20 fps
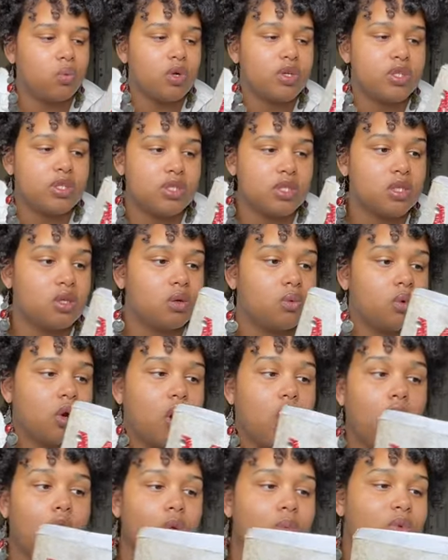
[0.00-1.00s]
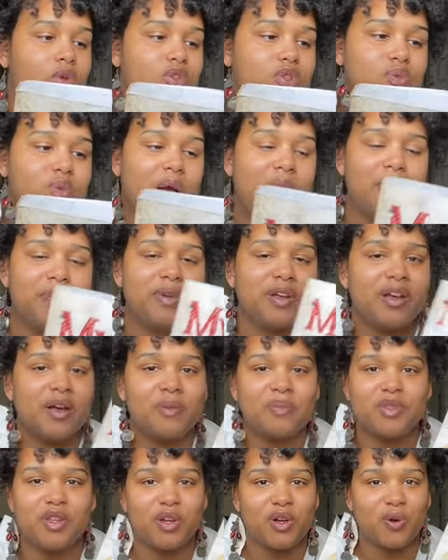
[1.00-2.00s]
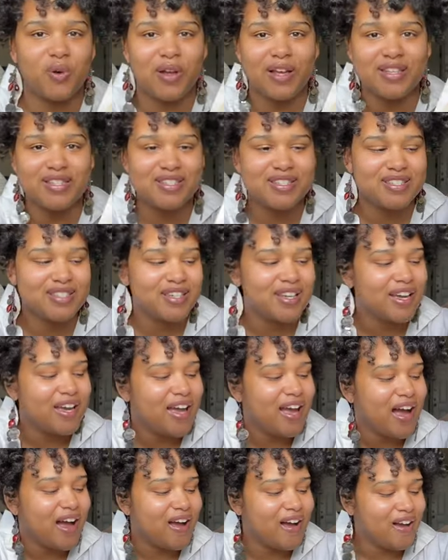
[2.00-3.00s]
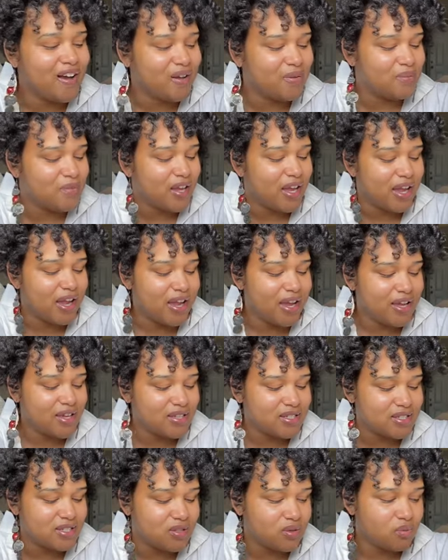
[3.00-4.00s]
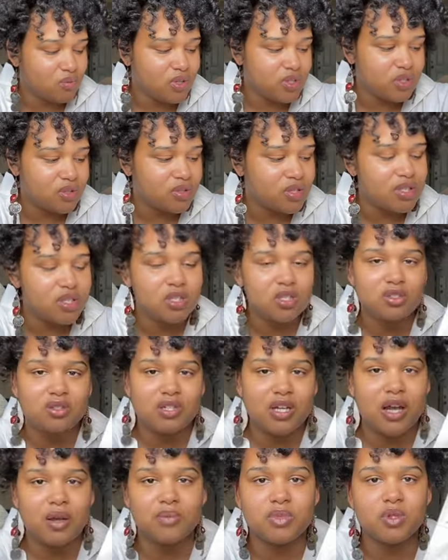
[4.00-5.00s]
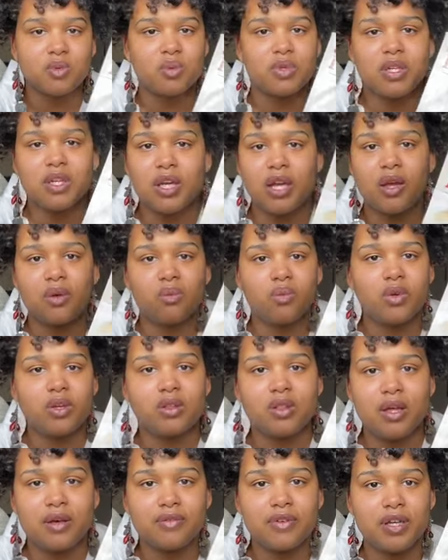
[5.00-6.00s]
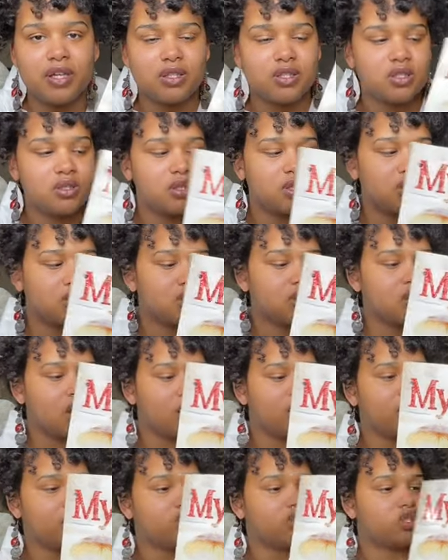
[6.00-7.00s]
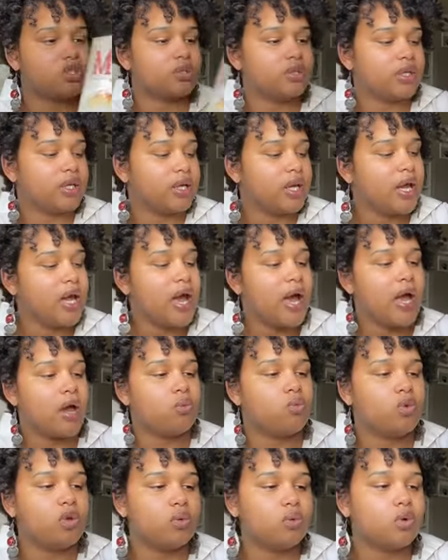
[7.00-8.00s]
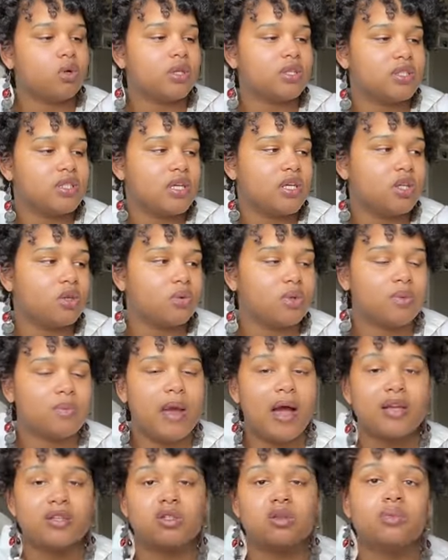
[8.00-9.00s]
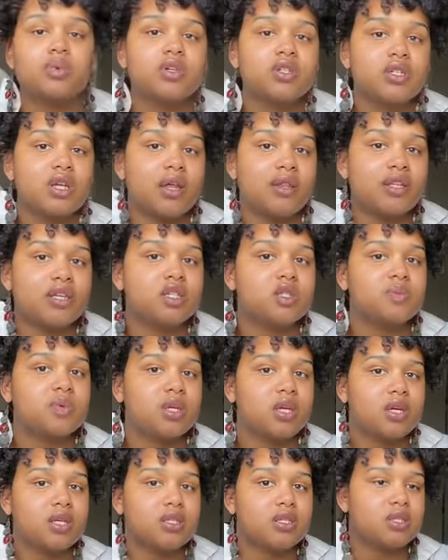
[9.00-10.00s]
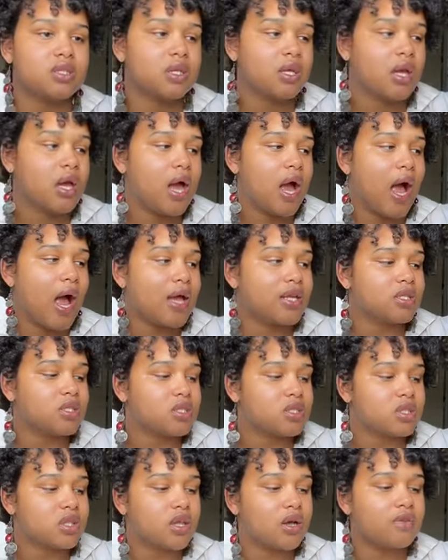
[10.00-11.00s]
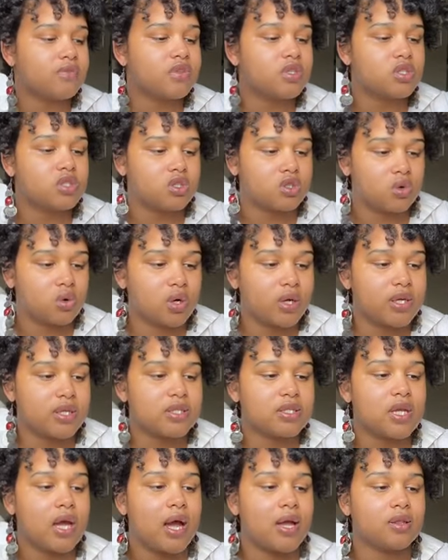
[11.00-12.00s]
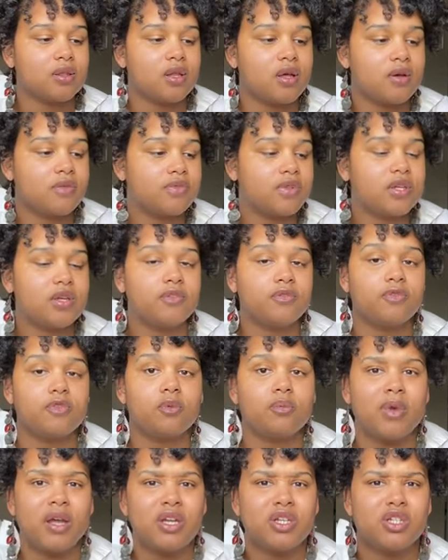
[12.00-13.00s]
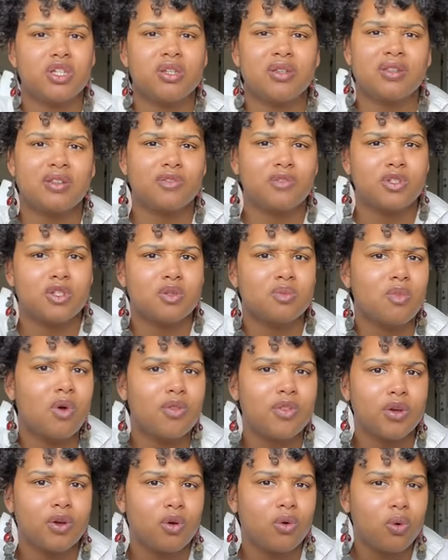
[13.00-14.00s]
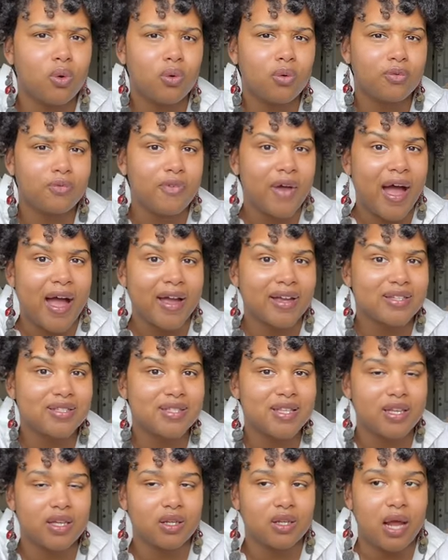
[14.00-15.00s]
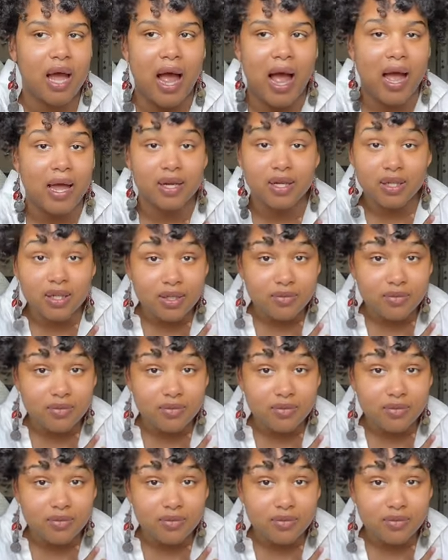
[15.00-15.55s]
we're still we're almost wrapping up the quest um, and we do this two times a week and we love it. So this is our history and we will continue with master books on this because I just love the stories. I love the information, the the cool facts that I didn't